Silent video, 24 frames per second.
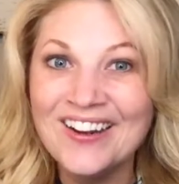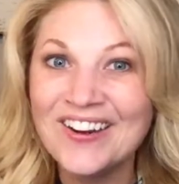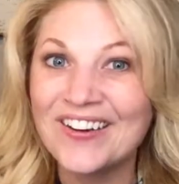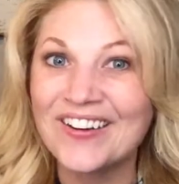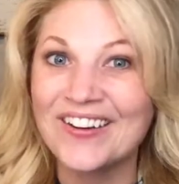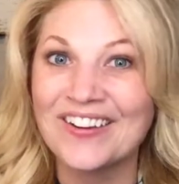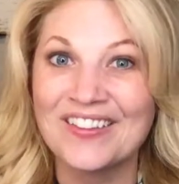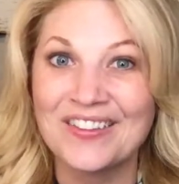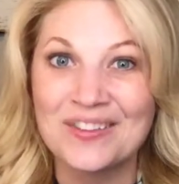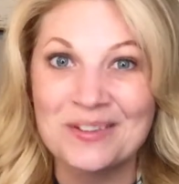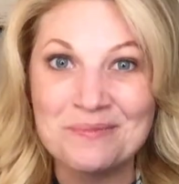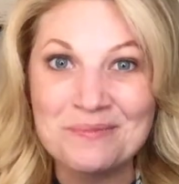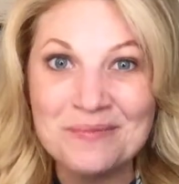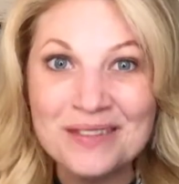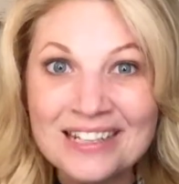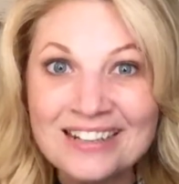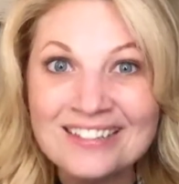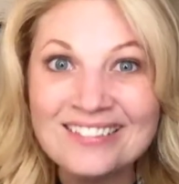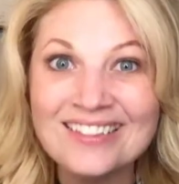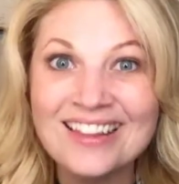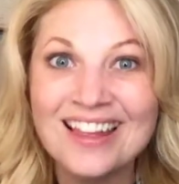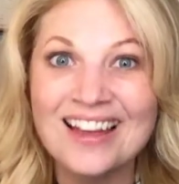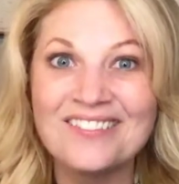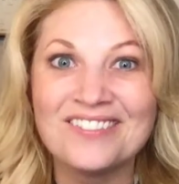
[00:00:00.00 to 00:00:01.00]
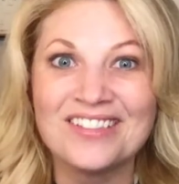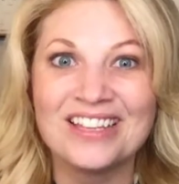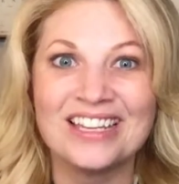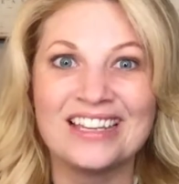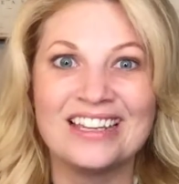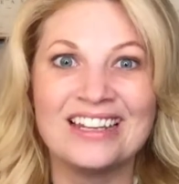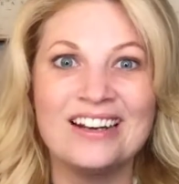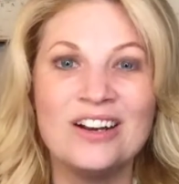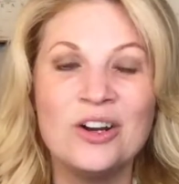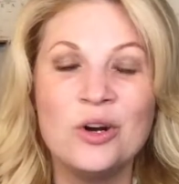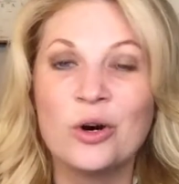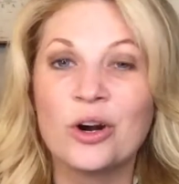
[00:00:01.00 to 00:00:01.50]
or in the middle of
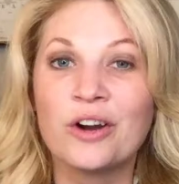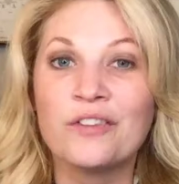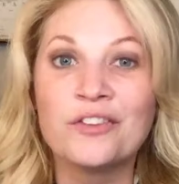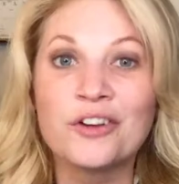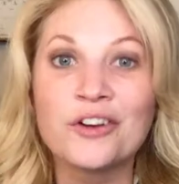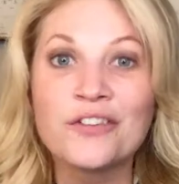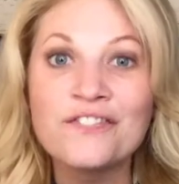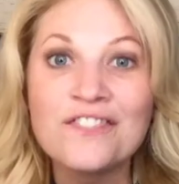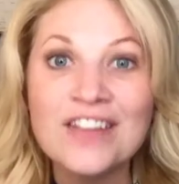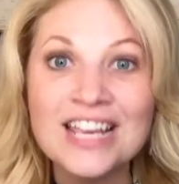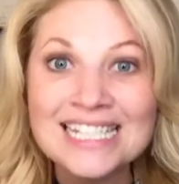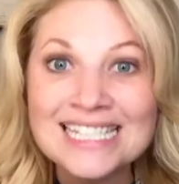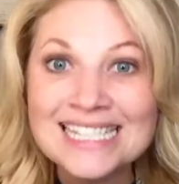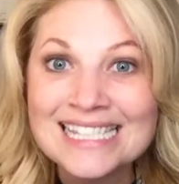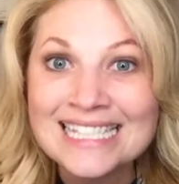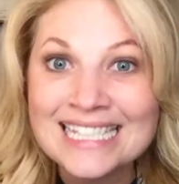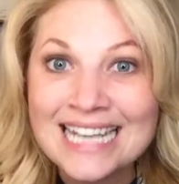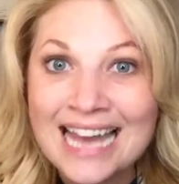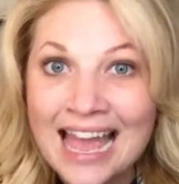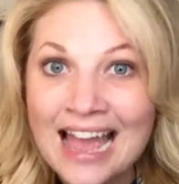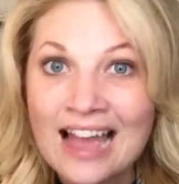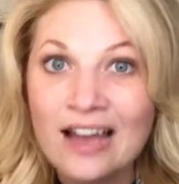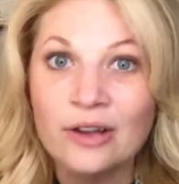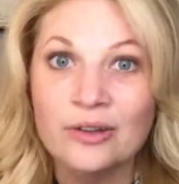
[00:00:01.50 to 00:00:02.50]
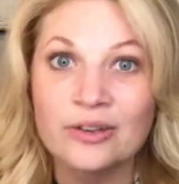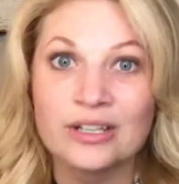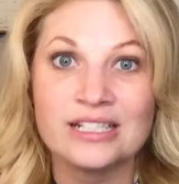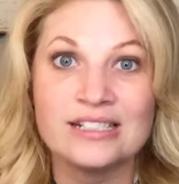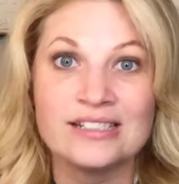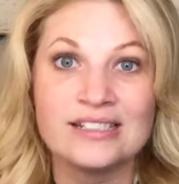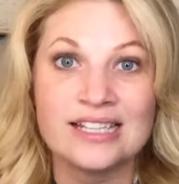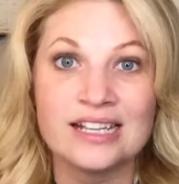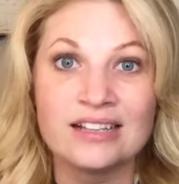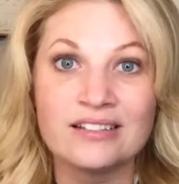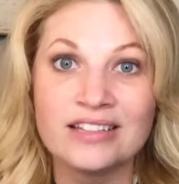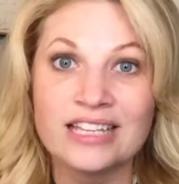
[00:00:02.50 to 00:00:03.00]
it, or if you're phasing out
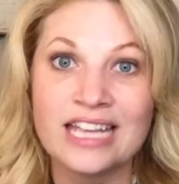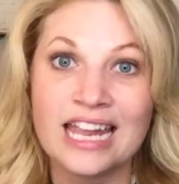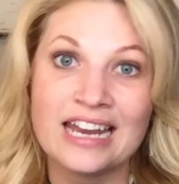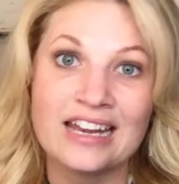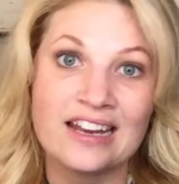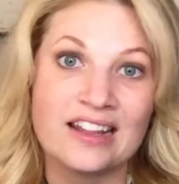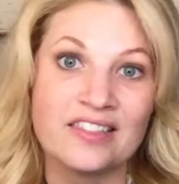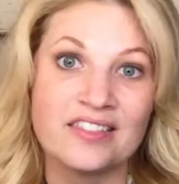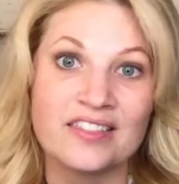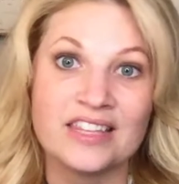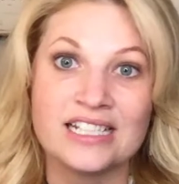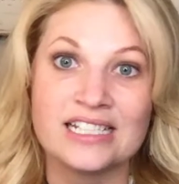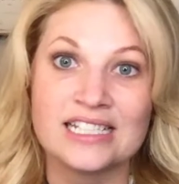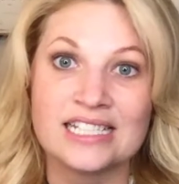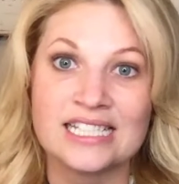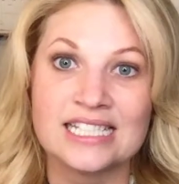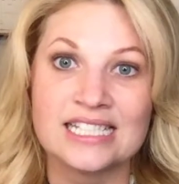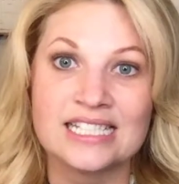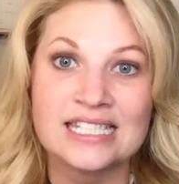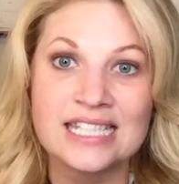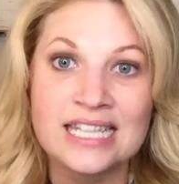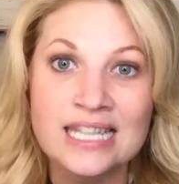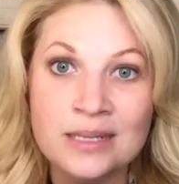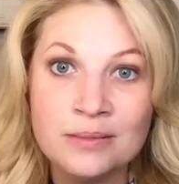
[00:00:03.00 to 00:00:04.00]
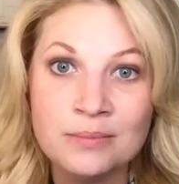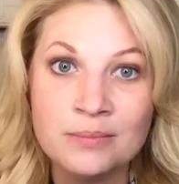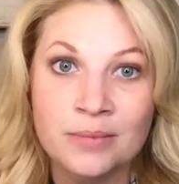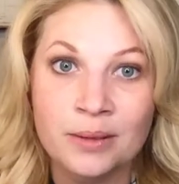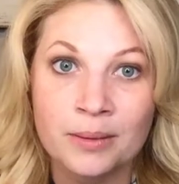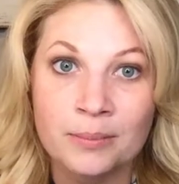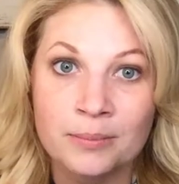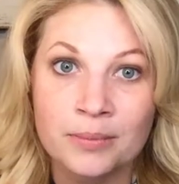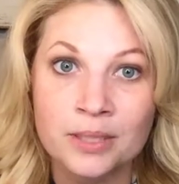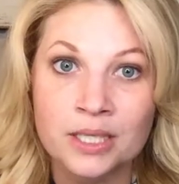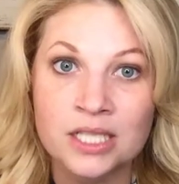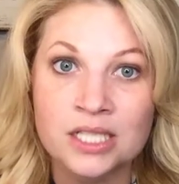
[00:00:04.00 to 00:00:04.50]
and delegating things to team
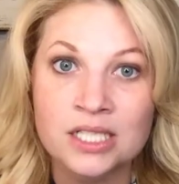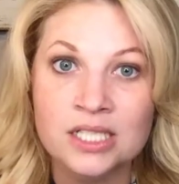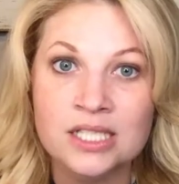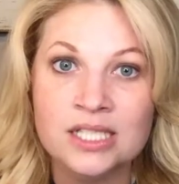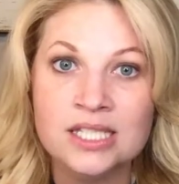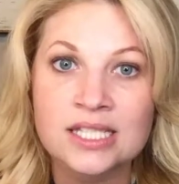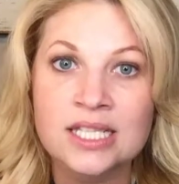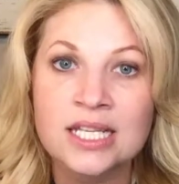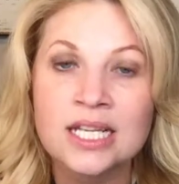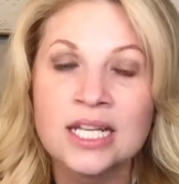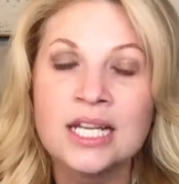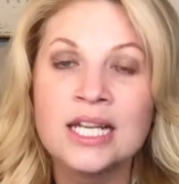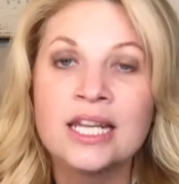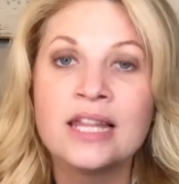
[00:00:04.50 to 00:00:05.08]
members,